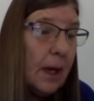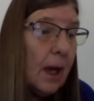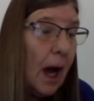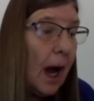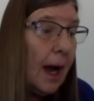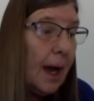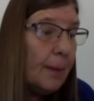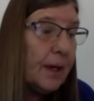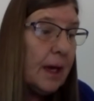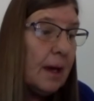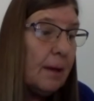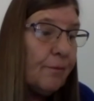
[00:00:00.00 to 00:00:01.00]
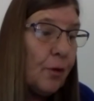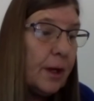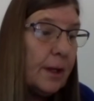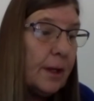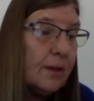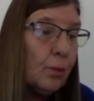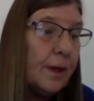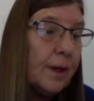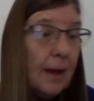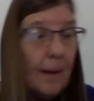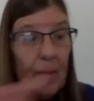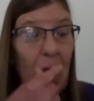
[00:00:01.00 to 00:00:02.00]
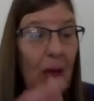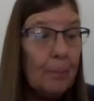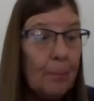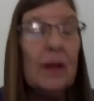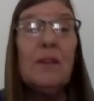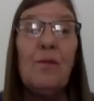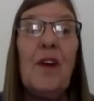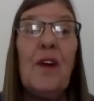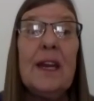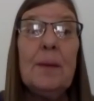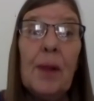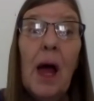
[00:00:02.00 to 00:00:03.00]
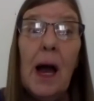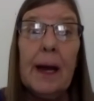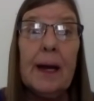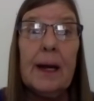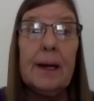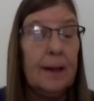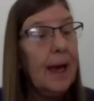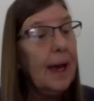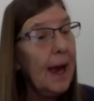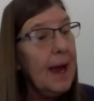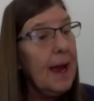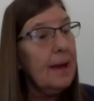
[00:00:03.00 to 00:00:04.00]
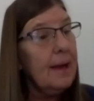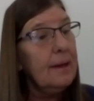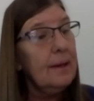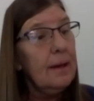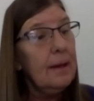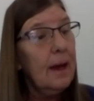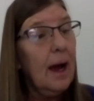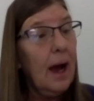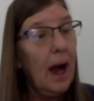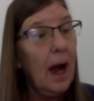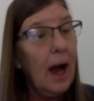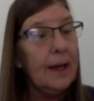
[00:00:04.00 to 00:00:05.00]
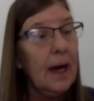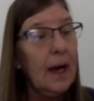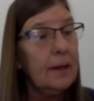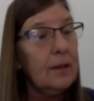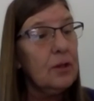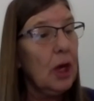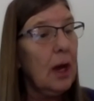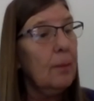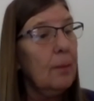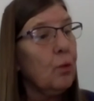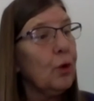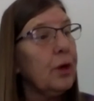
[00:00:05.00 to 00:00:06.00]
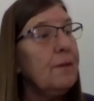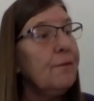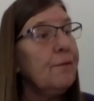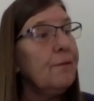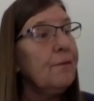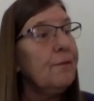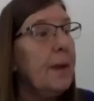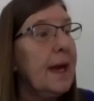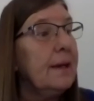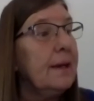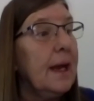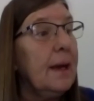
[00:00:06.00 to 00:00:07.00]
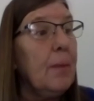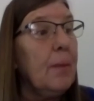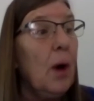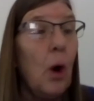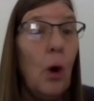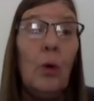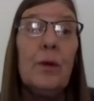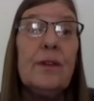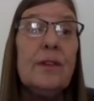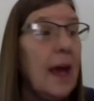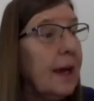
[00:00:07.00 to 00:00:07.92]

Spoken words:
I became friends with Miss Fanny Block. And I got a job working for a man named Otis at